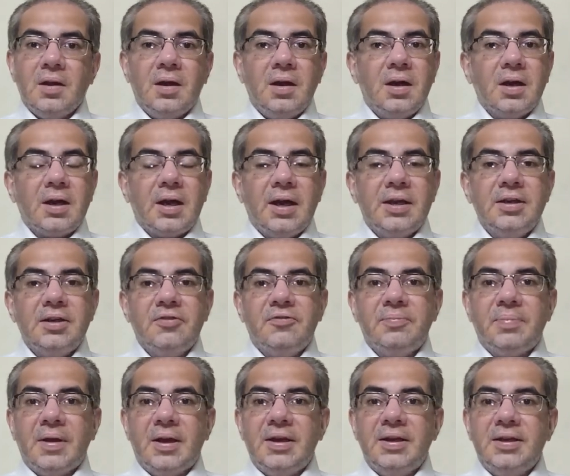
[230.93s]
a kind of
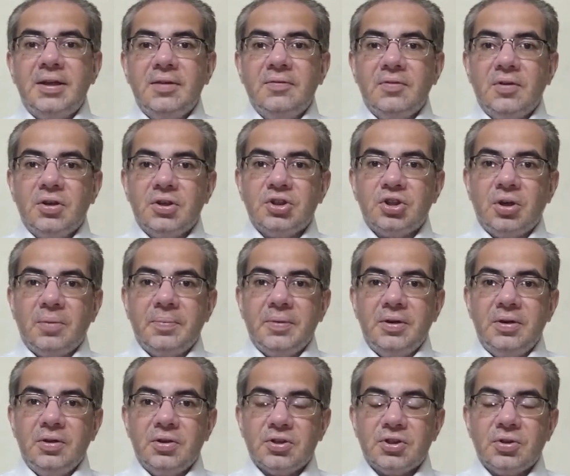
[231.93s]
parenting workshop
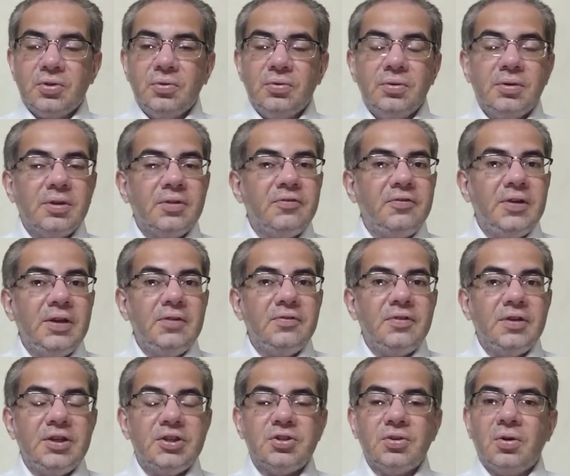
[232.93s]
in your school, feel
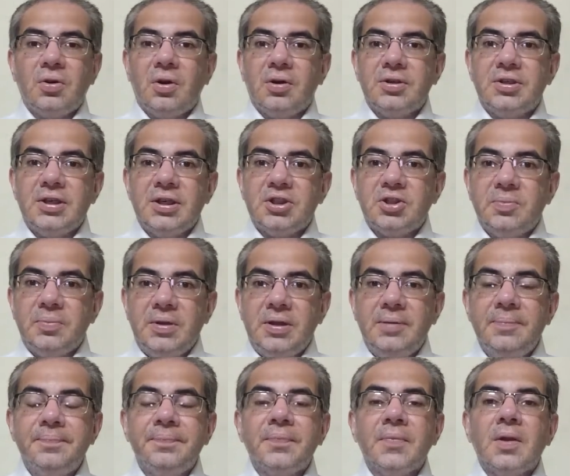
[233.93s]
free to contact
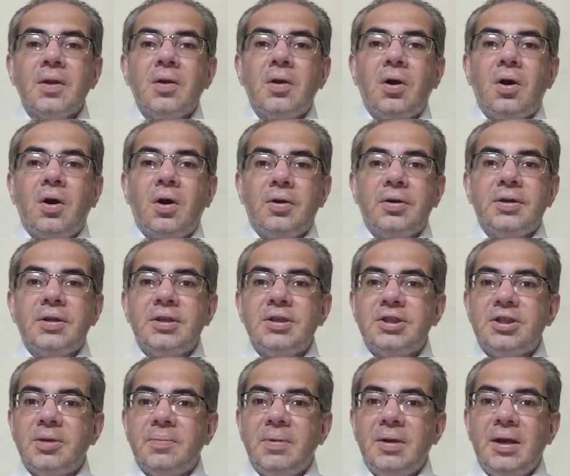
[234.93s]
me on
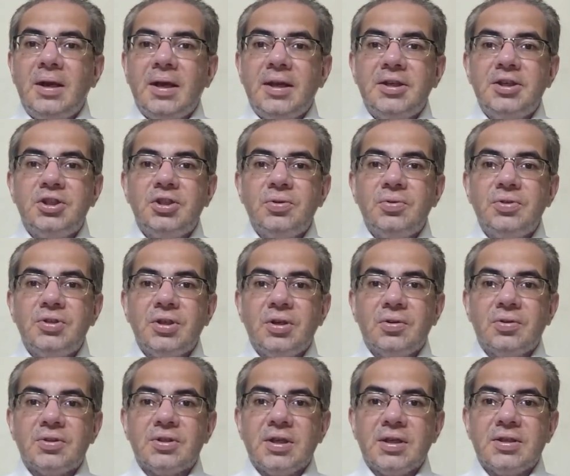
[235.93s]

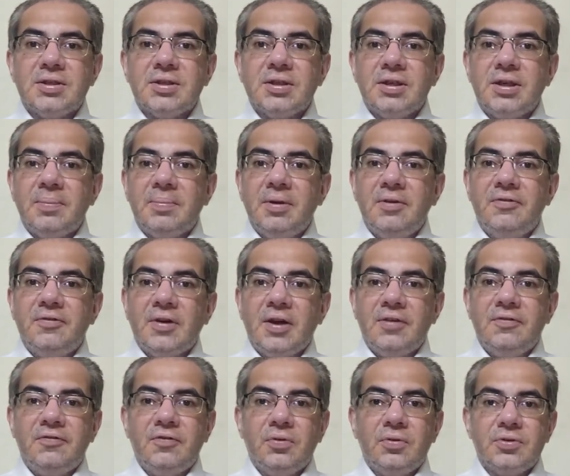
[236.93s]
99206
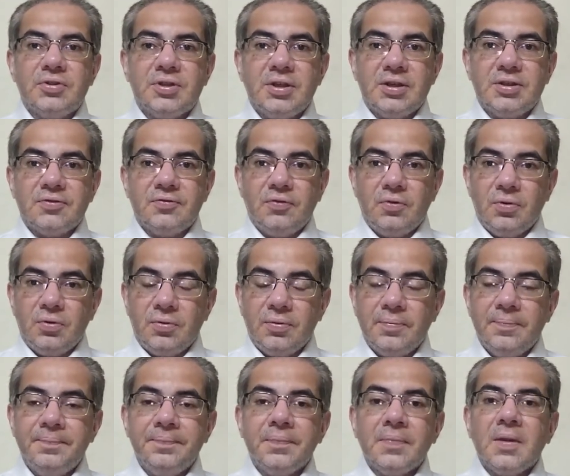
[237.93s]
55464.
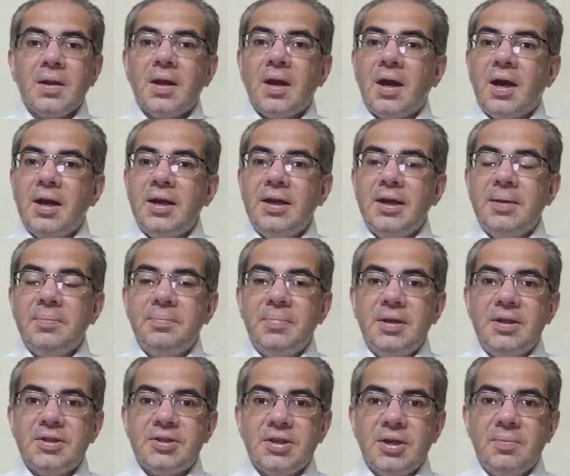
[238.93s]
I am
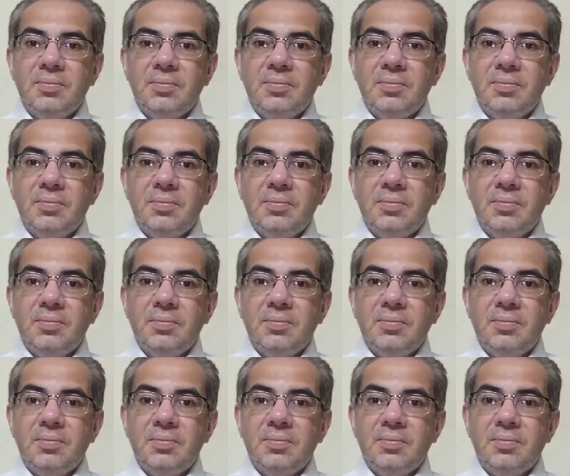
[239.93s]
based